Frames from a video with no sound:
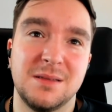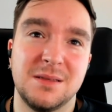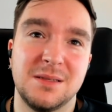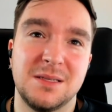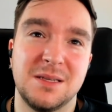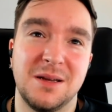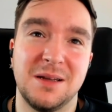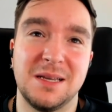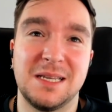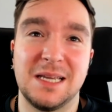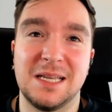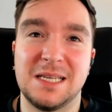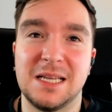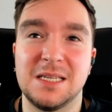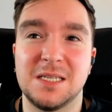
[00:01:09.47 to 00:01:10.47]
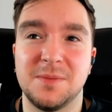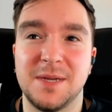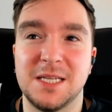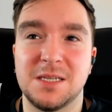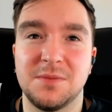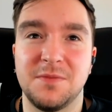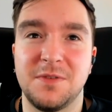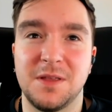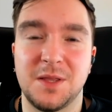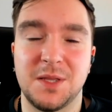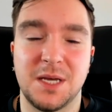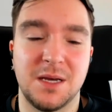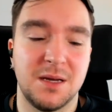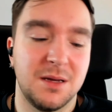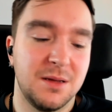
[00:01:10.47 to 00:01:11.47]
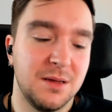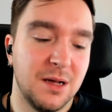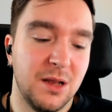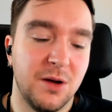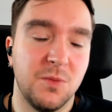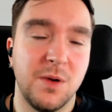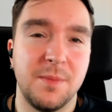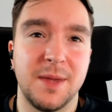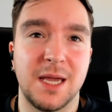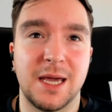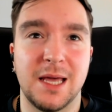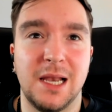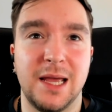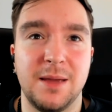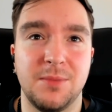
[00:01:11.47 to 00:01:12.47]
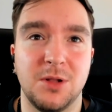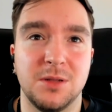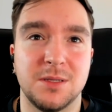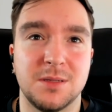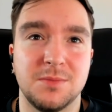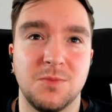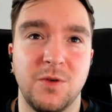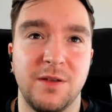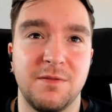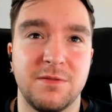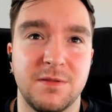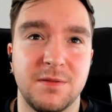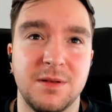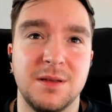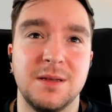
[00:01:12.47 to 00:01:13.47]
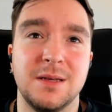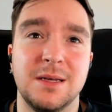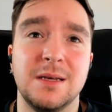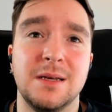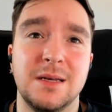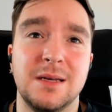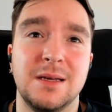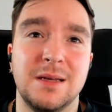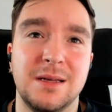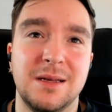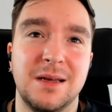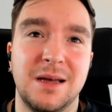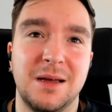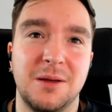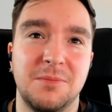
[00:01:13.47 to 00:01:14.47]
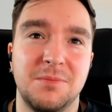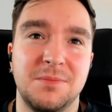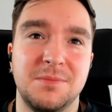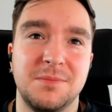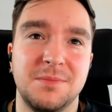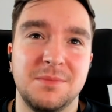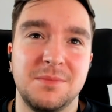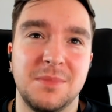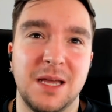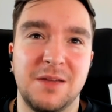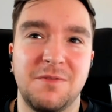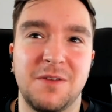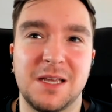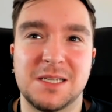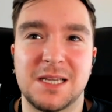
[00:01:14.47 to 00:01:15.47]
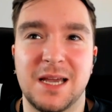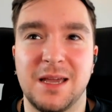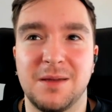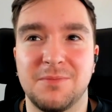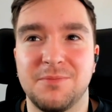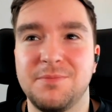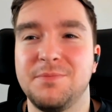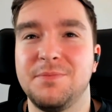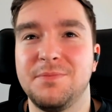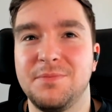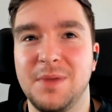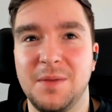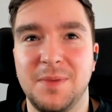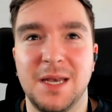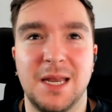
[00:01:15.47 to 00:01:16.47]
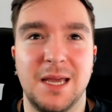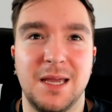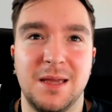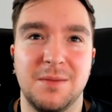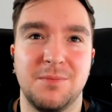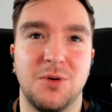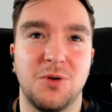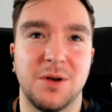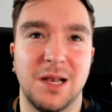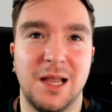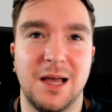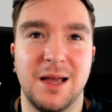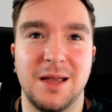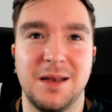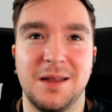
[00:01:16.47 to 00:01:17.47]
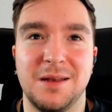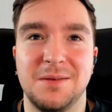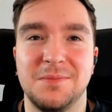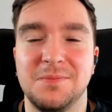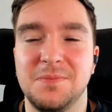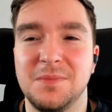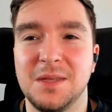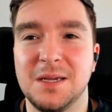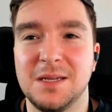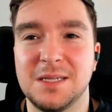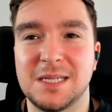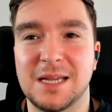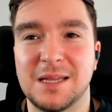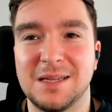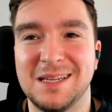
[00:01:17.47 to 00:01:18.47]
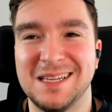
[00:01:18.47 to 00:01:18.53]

So it it tends to be something that a lot of women get labelled with, um, like things like BPD and borderline and psych.